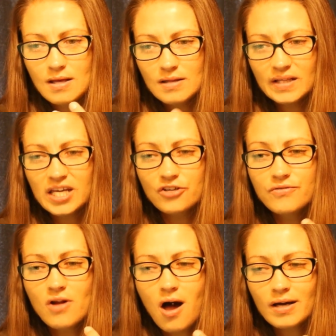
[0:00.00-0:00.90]
Like
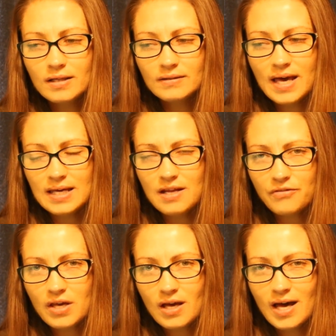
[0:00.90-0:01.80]
you're not going to let
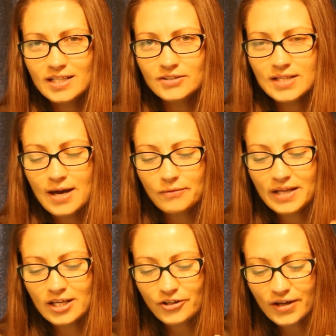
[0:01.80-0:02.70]
anything cut you down.
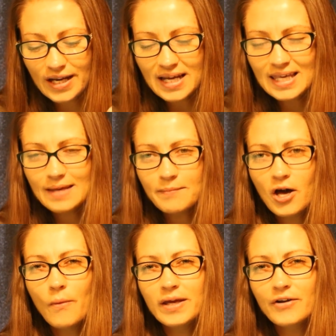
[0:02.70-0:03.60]
Like you're going to keep
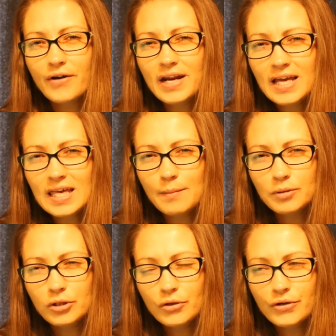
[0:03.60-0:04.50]
going. You're going to keep
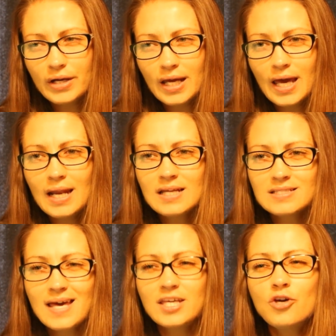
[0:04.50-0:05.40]
learning. And
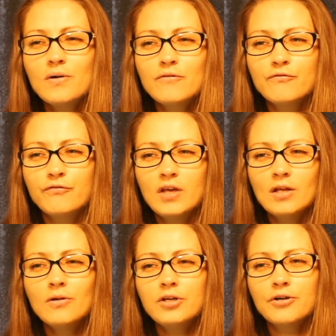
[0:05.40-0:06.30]
it's like you can
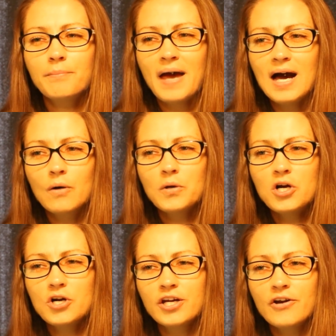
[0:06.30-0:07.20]
feel your
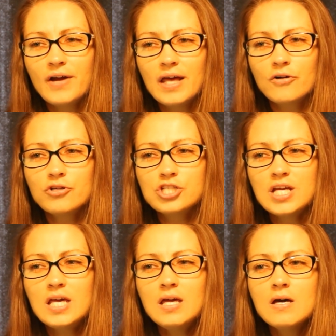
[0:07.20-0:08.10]
power or your
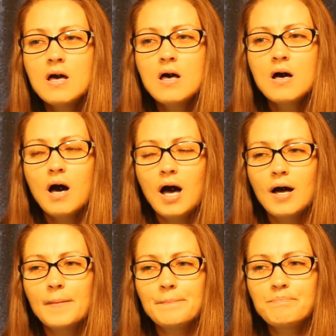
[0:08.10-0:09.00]
energy
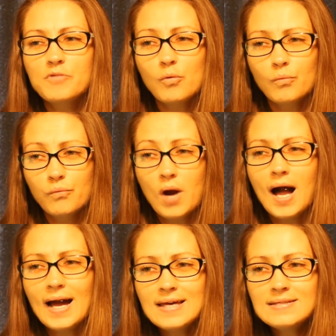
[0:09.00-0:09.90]

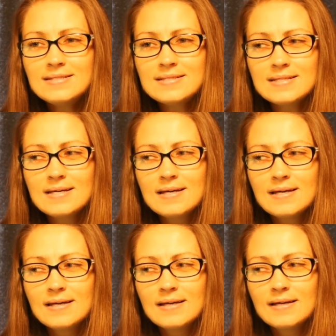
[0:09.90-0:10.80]
rise
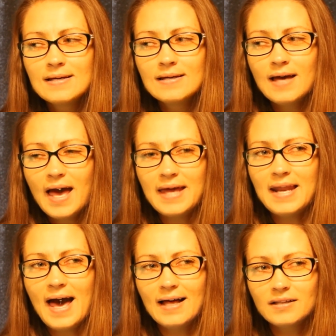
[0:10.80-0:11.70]

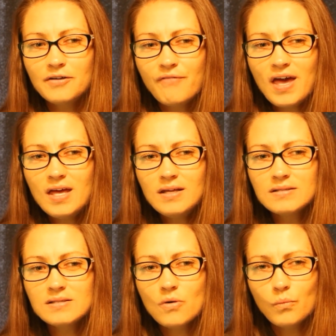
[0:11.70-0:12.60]
and
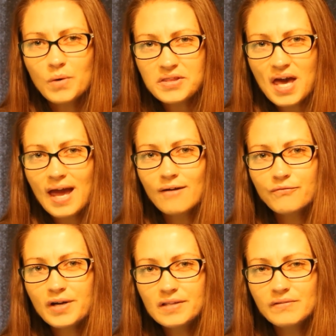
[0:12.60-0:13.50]
elevate with
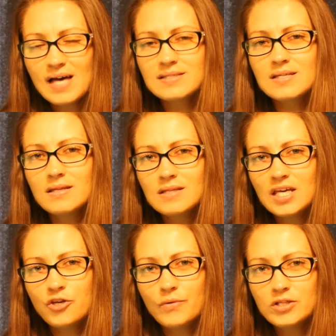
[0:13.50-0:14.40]
every lesson
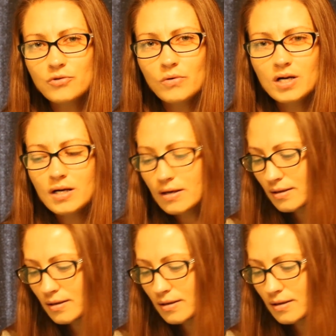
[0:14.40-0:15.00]
that you endure.